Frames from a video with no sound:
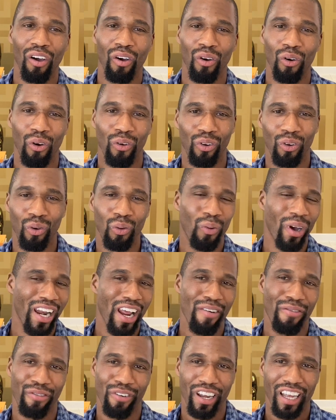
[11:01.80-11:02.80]
or
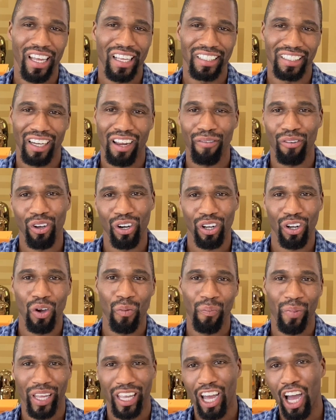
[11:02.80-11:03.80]
whenever it is, and I've got to go
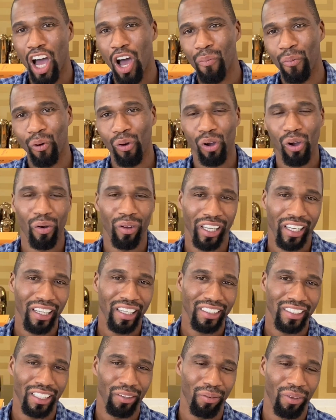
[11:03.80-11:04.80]
and pick it up or go and
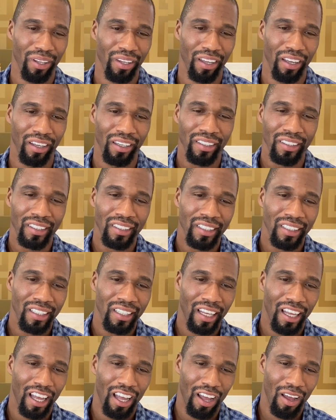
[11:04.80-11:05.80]
eat it with her
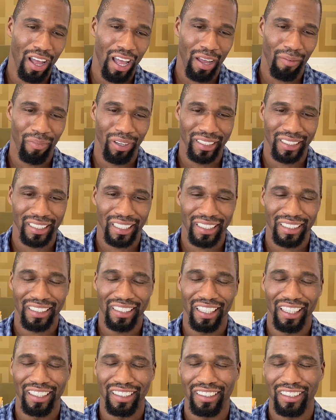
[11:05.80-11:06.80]
and my
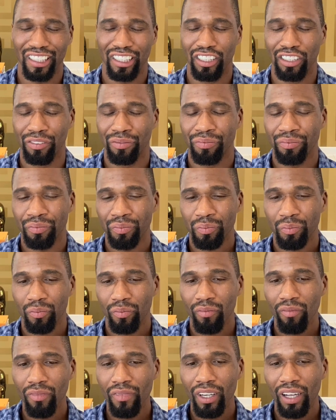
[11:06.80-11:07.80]
sister. So
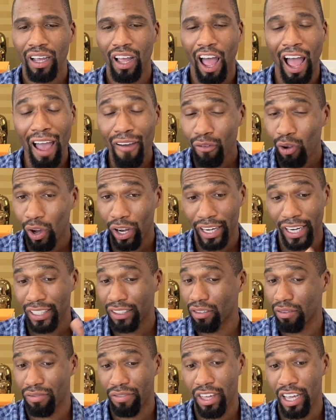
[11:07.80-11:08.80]
I've got a
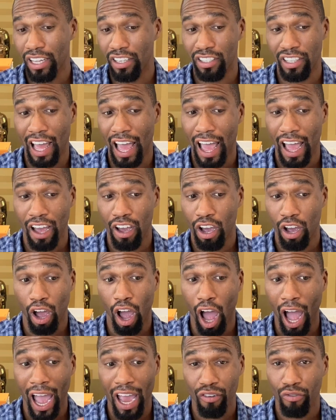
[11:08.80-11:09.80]
list of things that
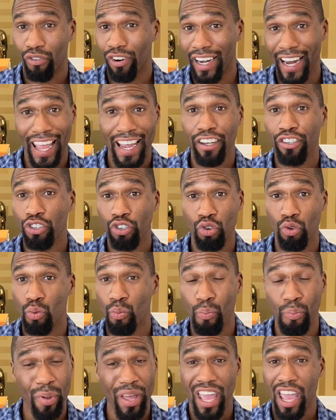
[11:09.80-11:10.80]
I relate to
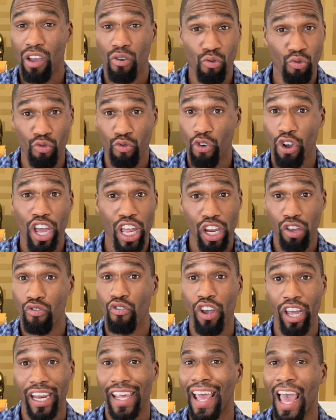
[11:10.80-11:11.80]
being really,
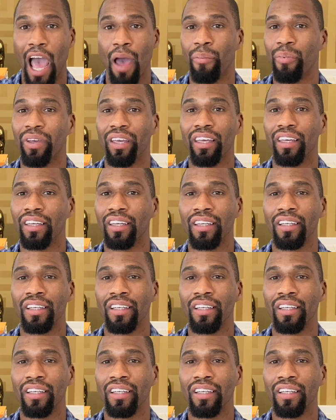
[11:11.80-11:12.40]
really happy.